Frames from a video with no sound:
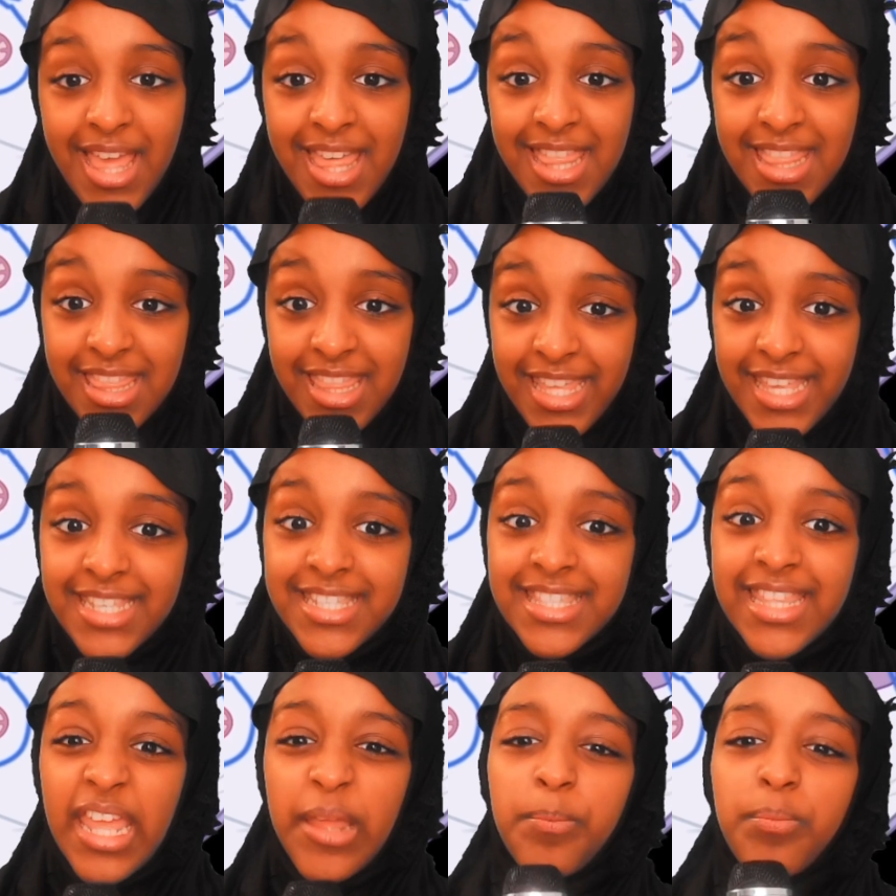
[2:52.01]

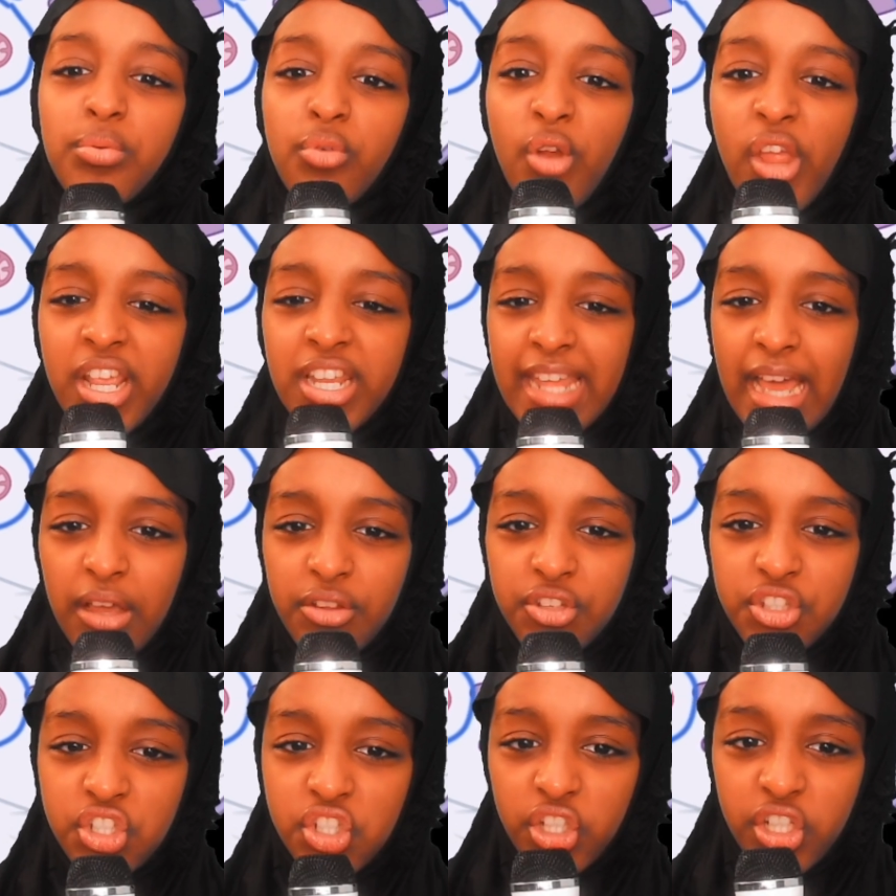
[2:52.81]
They break
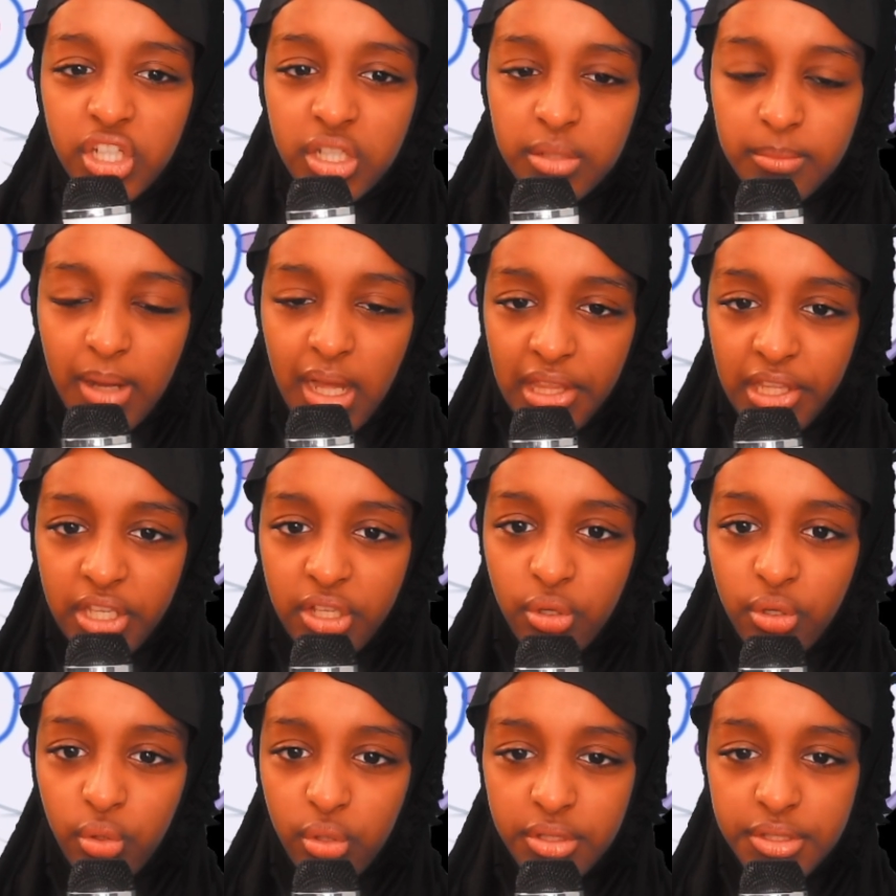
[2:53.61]
down sugar
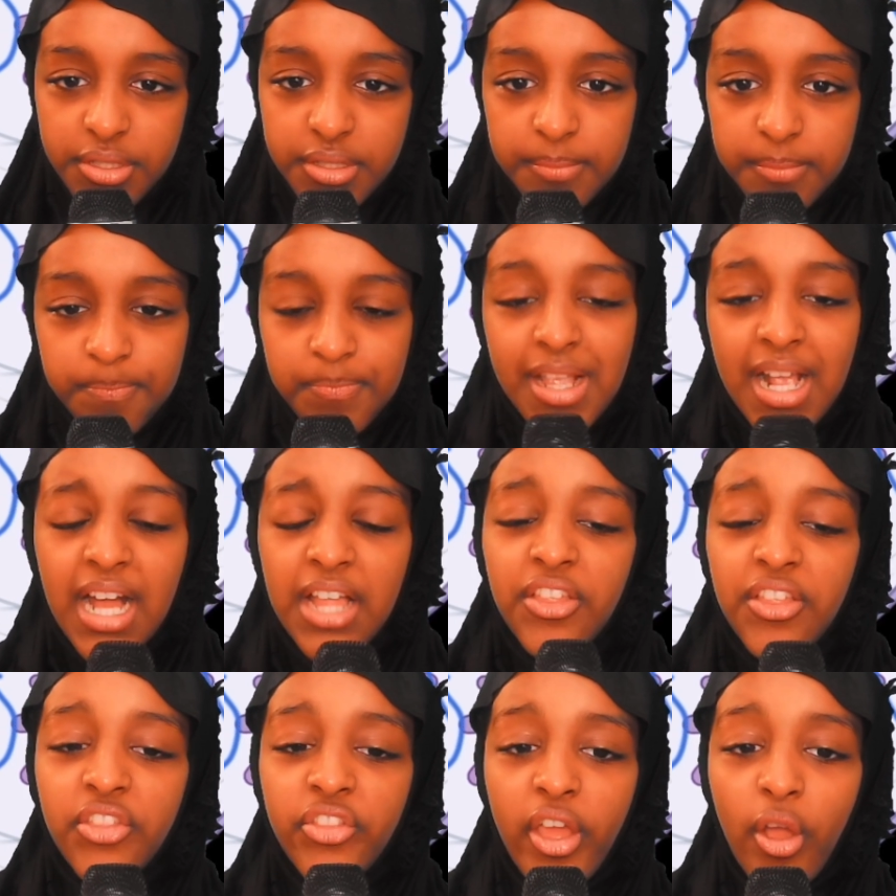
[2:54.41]
molecules
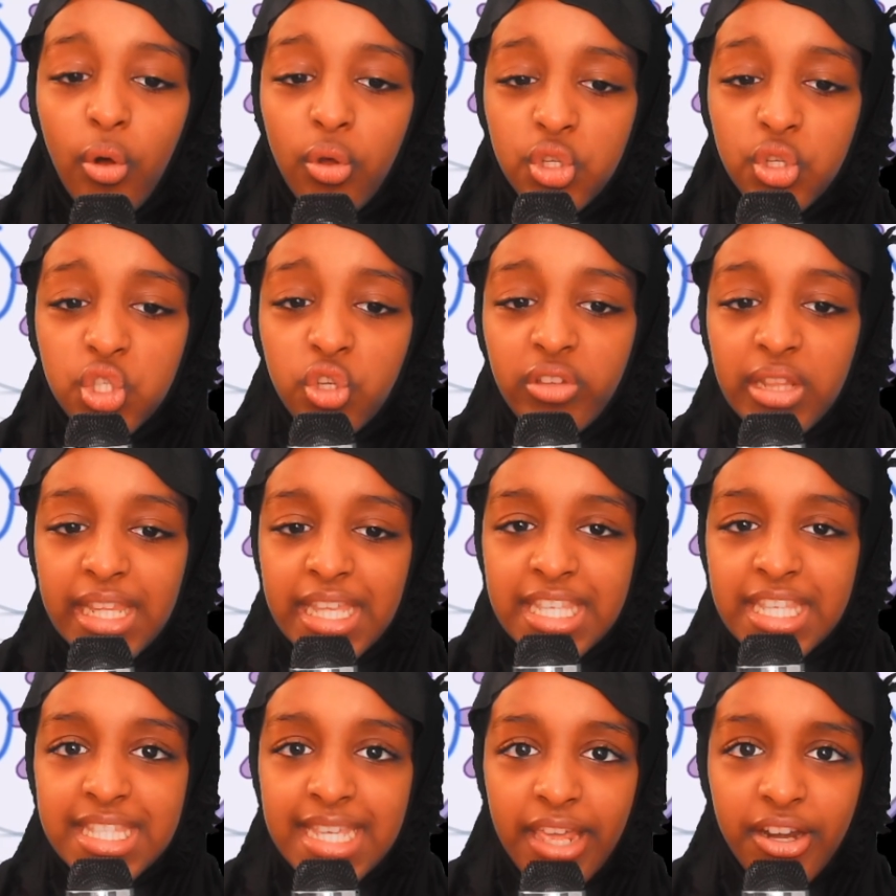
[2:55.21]
and then they also
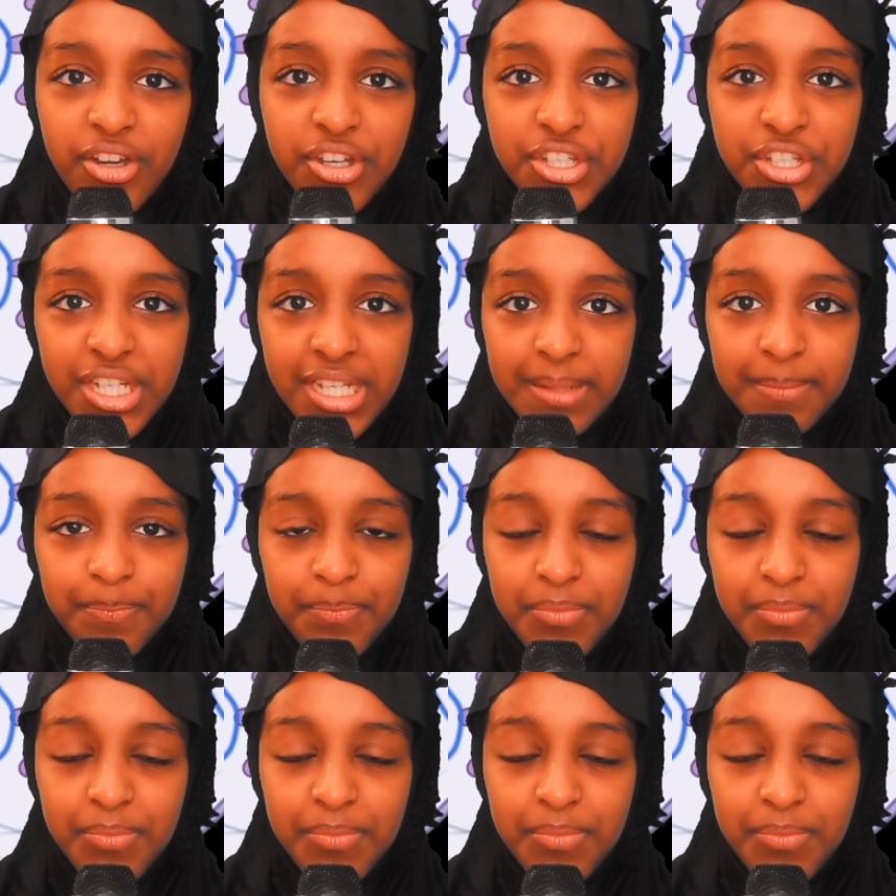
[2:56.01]
release energy.